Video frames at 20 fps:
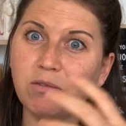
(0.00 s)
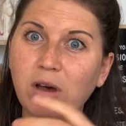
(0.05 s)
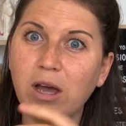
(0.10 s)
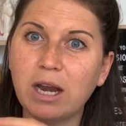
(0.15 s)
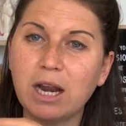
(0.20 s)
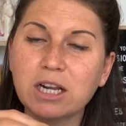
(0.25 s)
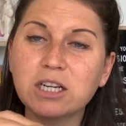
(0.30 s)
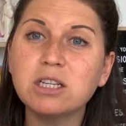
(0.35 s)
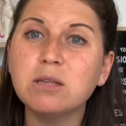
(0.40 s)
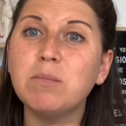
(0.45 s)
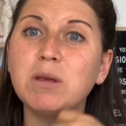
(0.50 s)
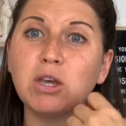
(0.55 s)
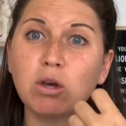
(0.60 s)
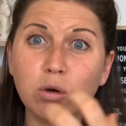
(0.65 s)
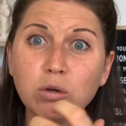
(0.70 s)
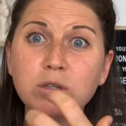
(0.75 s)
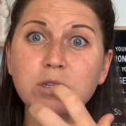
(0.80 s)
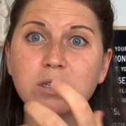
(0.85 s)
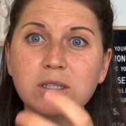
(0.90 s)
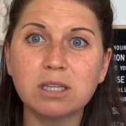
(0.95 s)
it, actually be
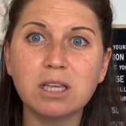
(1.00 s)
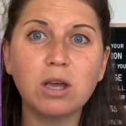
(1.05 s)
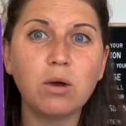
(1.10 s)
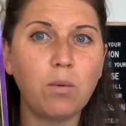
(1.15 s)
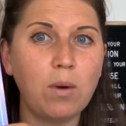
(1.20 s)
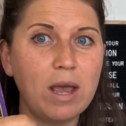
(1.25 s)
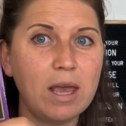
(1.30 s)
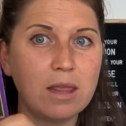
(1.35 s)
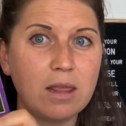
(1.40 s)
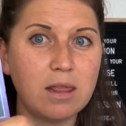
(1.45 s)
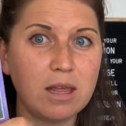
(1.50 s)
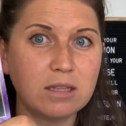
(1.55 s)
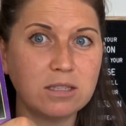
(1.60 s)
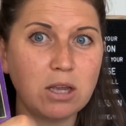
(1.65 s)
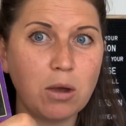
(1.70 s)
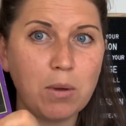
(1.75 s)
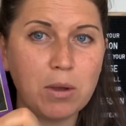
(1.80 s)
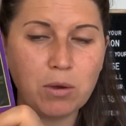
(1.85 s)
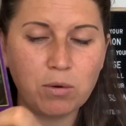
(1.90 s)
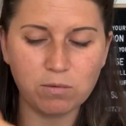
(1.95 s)
consciously aware that that's
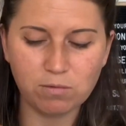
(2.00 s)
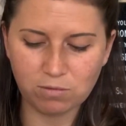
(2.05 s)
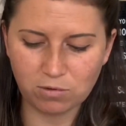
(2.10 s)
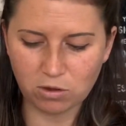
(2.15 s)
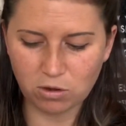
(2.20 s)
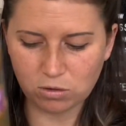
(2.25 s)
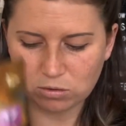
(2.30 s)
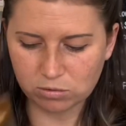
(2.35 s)
going on for you.